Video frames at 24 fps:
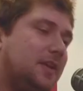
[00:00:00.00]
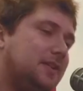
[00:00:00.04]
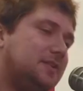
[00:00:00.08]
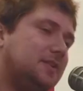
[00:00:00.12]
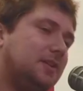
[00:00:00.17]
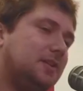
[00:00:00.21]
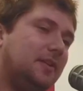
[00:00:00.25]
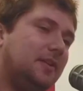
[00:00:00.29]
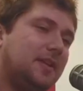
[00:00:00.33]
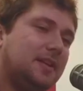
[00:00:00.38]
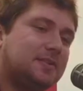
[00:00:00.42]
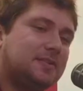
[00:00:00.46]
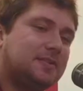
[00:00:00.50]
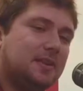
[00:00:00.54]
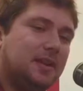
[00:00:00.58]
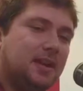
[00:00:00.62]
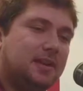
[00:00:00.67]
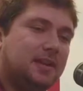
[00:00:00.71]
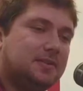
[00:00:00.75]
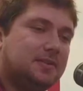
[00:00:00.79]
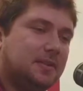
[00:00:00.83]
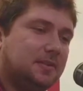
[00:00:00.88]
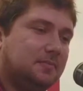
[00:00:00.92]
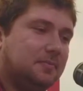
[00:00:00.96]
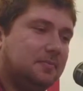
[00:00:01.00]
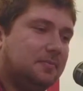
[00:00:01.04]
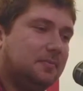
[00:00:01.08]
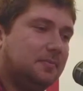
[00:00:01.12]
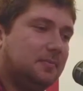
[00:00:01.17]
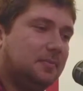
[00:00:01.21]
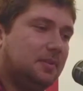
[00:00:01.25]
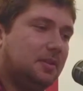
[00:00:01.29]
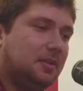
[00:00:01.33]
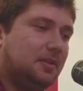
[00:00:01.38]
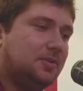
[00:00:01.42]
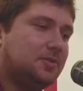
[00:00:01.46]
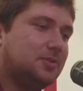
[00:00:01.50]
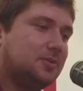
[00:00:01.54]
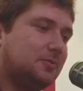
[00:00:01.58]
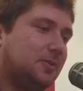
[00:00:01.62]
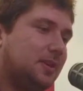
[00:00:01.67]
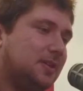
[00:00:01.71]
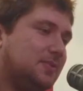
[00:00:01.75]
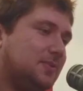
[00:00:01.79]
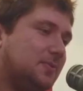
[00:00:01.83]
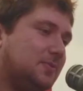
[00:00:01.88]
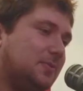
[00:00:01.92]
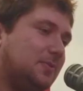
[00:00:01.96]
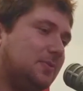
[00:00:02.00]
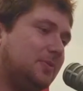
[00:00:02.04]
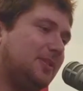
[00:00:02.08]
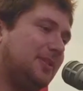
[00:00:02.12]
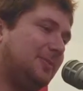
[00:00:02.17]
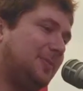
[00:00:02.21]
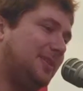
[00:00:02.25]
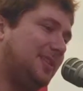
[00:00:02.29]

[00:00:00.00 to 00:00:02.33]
They do, and there's a reason for it.